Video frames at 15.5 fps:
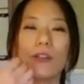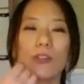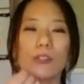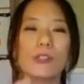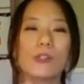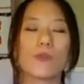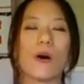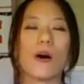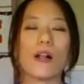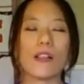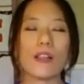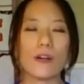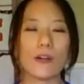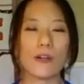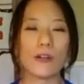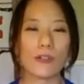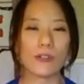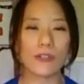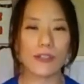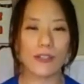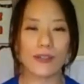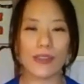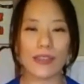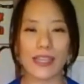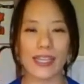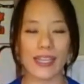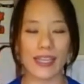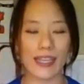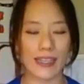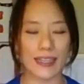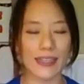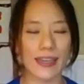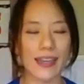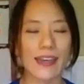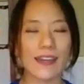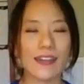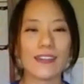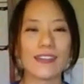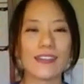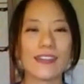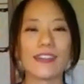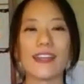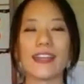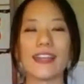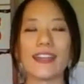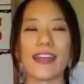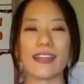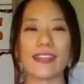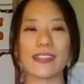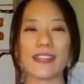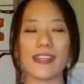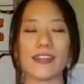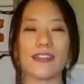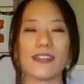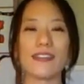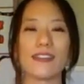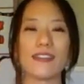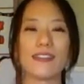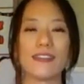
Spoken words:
swallow. Leading it down and exhale.